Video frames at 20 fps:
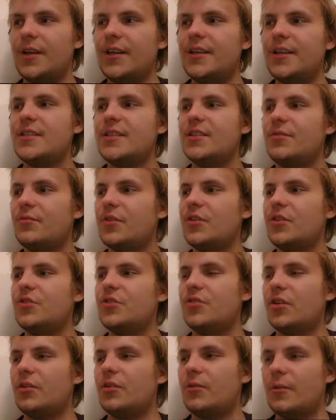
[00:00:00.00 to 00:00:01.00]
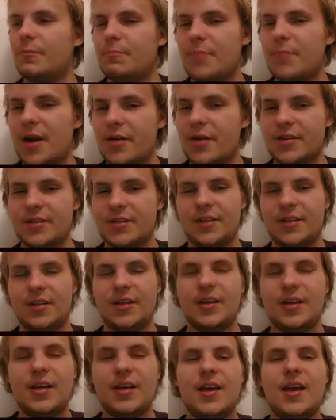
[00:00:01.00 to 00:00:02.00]
easy visual comparison,
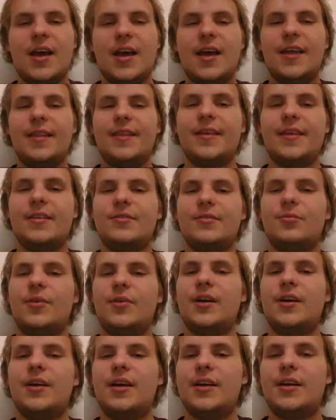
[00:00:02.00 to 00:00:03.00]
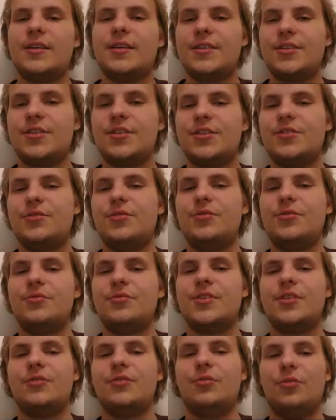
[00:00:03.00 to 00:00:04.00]
and that's why I suggest you
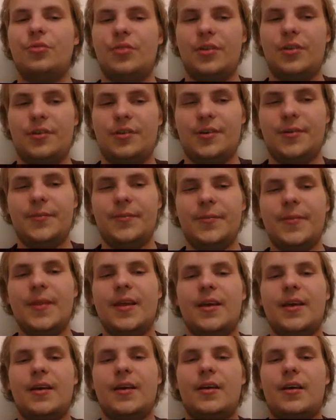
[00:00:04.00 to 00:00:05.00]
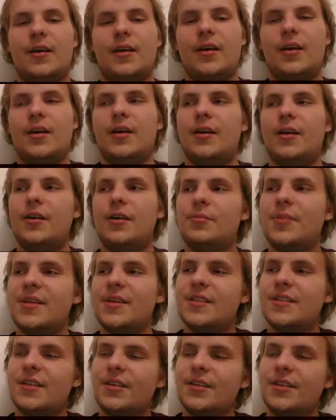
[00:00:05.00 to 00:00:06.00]
use a ruler. You
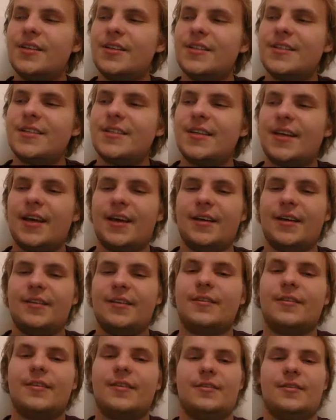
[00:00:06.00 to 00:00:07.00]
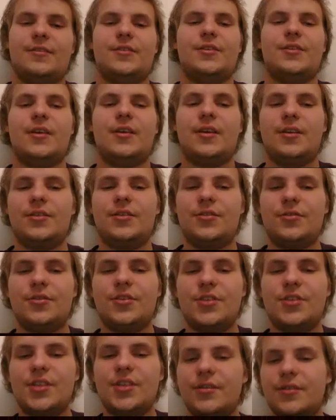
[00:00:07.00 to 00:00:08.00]
basically need a scale, and to
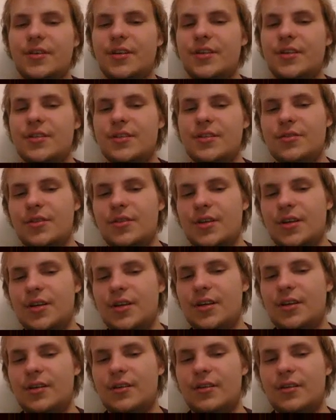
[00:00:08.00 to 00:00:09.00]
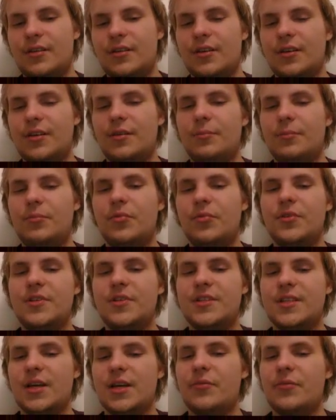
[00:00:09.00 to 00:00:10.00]
achieve this, you can
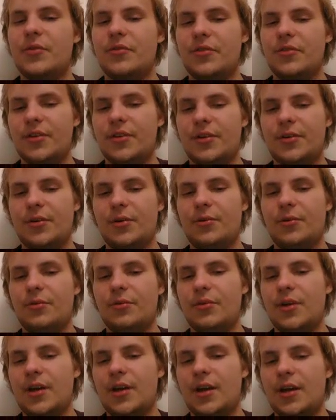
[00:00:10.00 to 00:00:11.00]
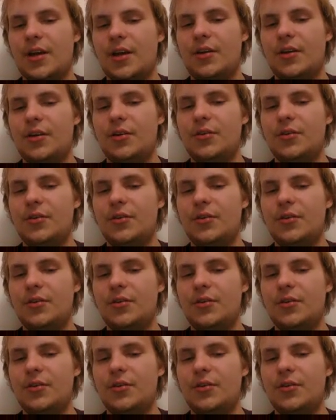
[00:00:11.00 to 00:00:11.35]
put somewhere in the code a